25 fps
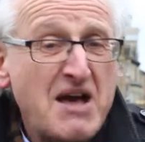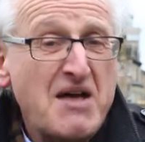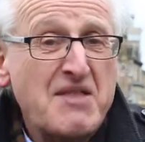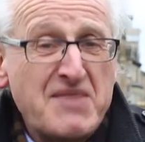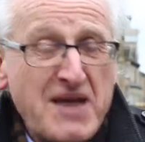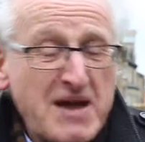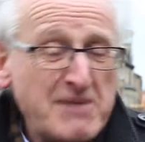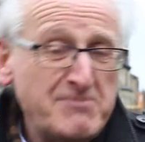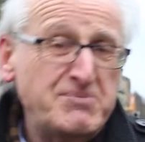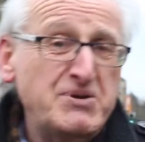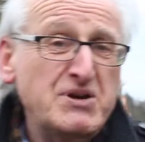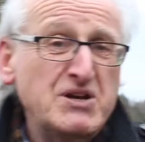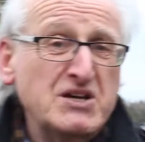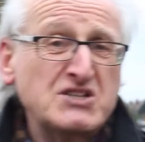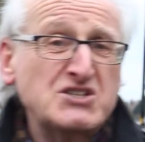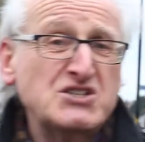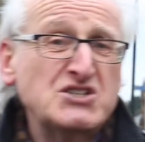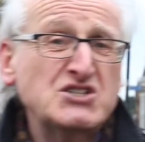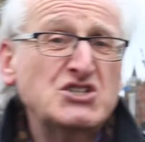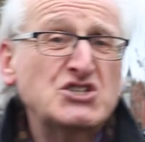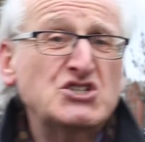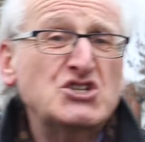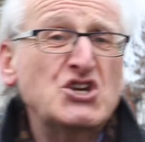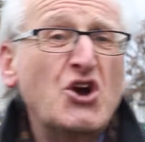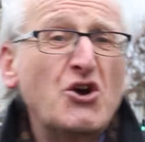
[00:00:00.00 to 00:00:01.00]
That
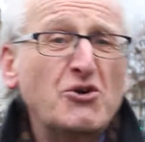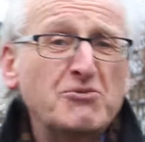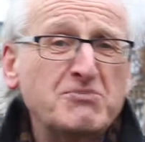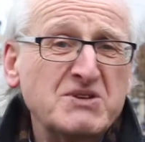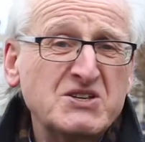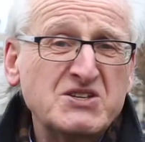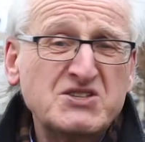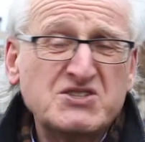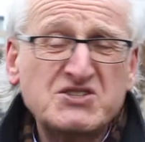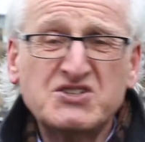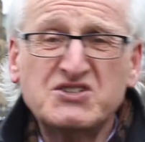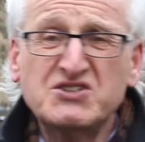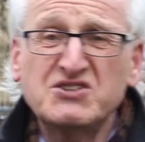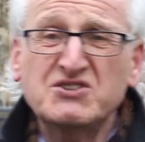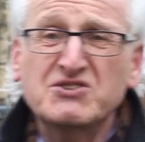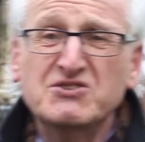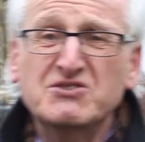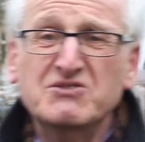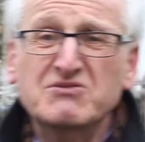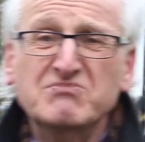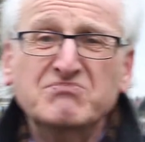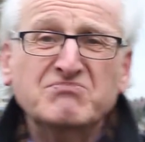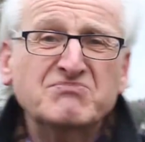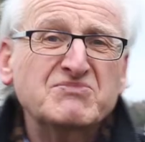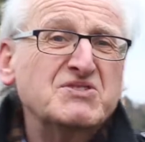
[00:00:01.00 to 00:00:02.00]
person's job is
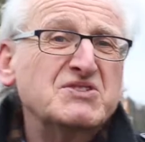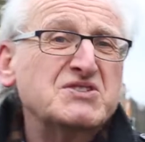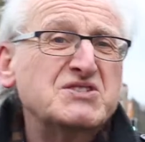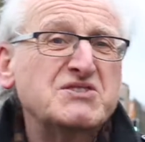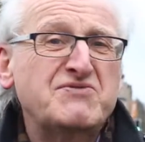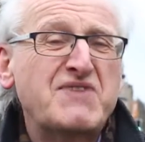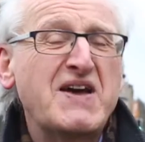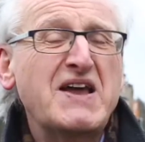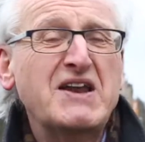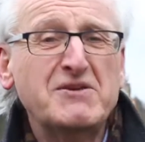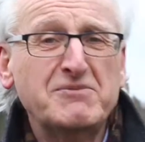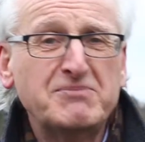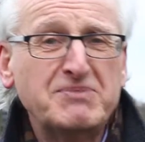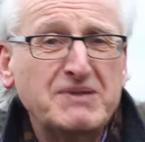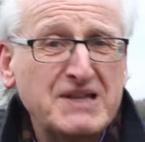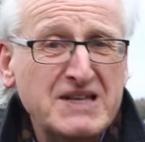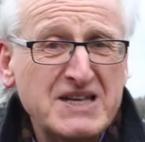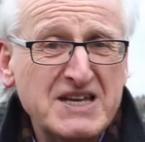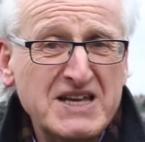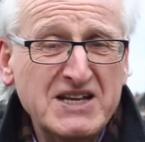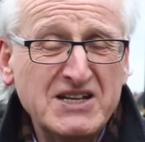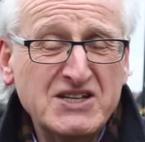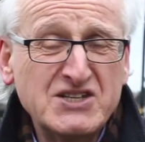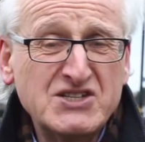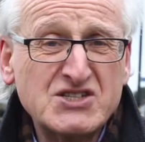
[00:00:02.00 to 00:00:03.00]
to develop
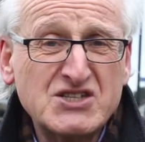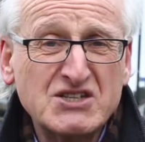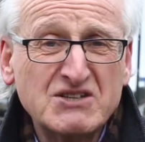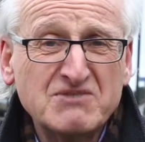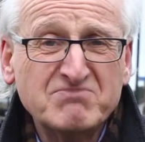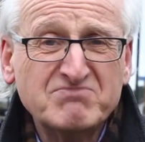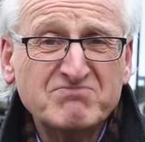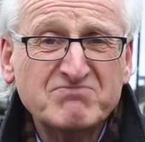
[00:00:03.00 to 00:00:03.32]
leads,